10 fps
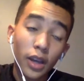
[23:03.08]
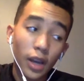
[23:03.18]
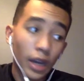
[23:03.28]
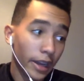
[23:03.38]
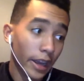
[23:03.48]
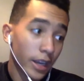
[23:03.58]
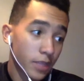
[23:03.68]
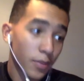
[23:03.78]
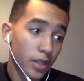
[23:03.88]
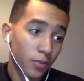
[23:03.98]

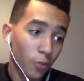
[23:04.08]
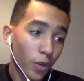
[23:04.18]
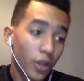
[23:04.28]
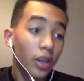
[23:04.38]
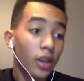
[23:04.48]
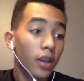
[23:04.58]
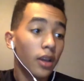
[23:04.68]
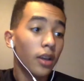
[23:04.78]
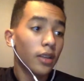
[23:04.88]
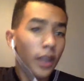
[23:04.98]
Xbox One,
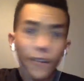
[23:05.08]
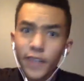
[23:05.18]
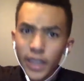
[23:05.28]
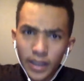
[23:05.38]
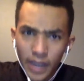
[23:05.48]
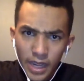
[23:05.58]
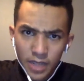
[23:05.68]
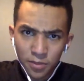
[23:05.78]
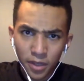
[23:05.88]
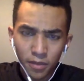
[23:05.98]
definitely get the
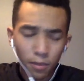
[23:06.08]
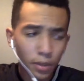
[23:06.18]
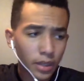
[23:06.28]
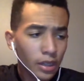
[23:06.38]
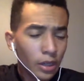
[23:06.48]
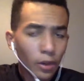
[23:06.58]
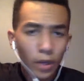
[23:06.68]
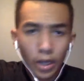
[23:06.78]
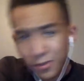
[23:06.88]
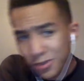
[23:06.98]
next one. But you know, you
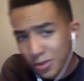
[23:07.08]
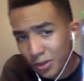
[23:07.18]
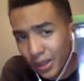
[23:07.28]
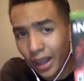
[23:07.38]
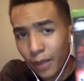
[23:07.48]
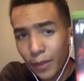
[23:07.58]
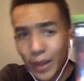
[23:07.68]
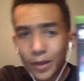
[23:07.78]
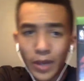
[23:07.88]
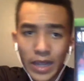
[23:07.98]
can also get
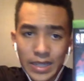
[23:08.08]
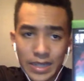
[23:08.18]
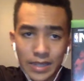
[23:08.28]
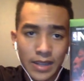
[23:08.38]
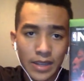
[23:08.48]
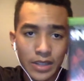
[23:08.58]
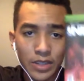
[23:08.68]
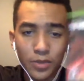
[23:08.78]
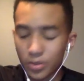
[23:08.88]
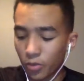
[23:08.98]
NBA 2K16
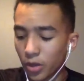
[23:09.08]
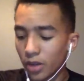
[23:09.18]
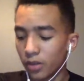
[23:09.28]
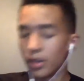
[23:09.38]
too as well.